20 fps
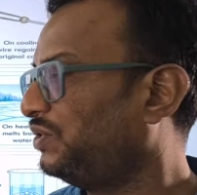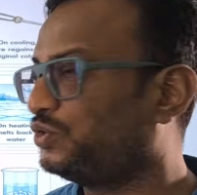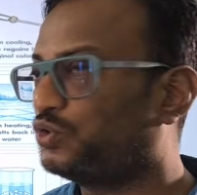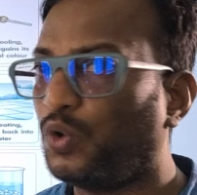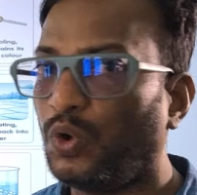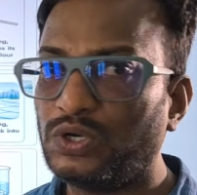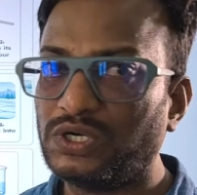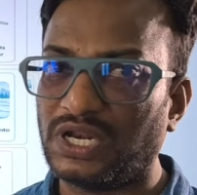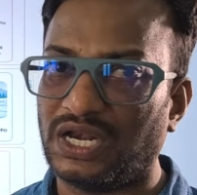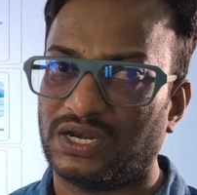
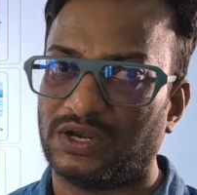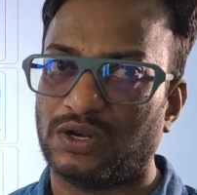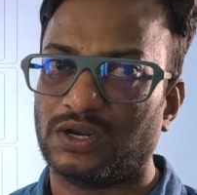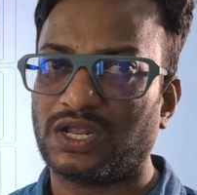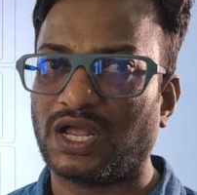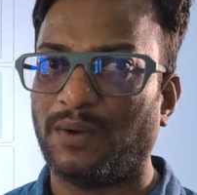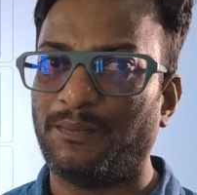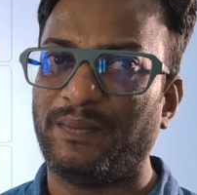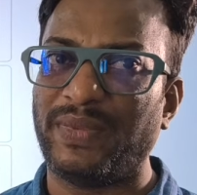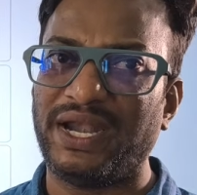Total
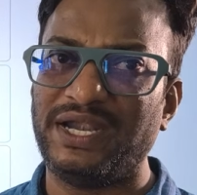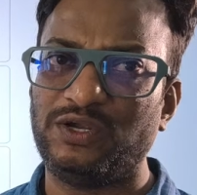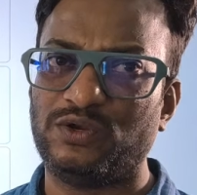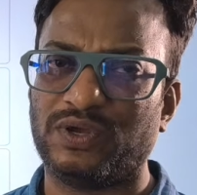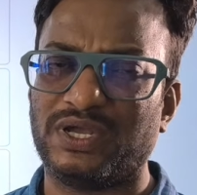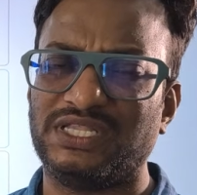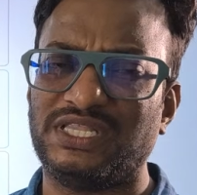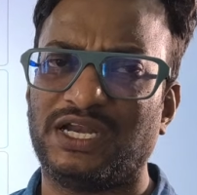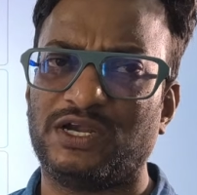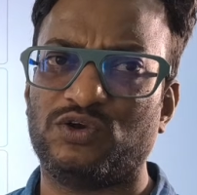combined
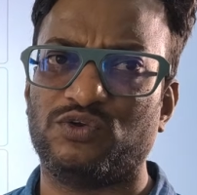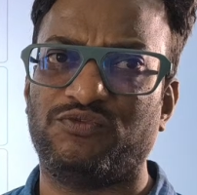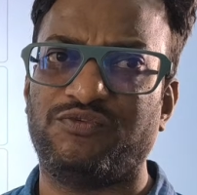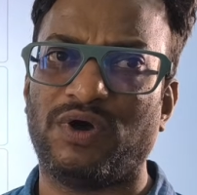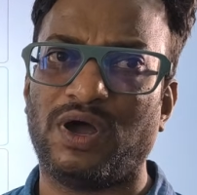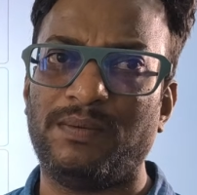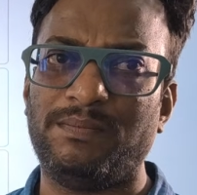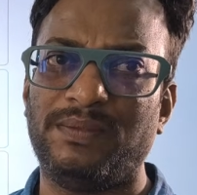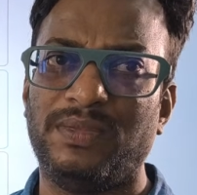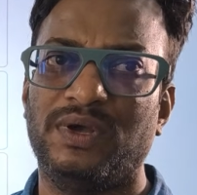together to
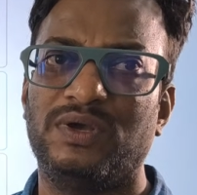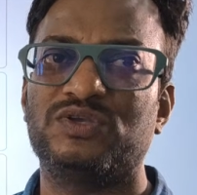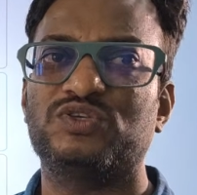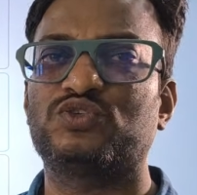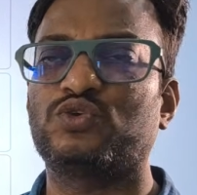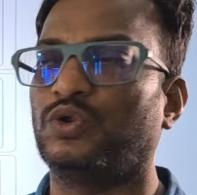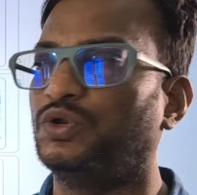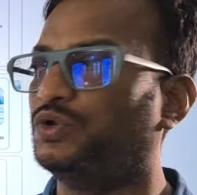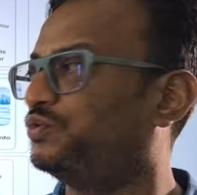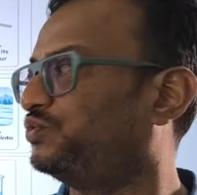form
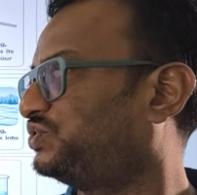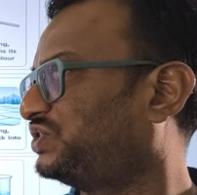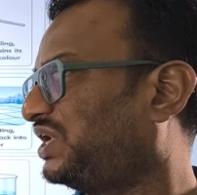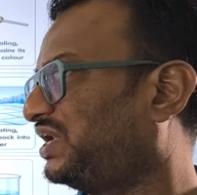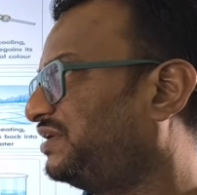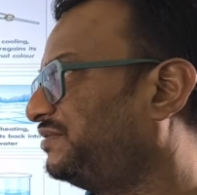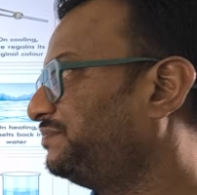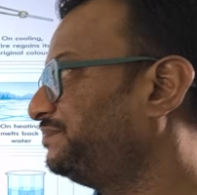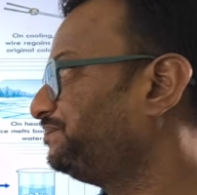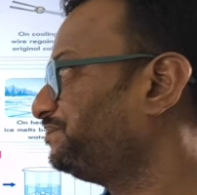solution.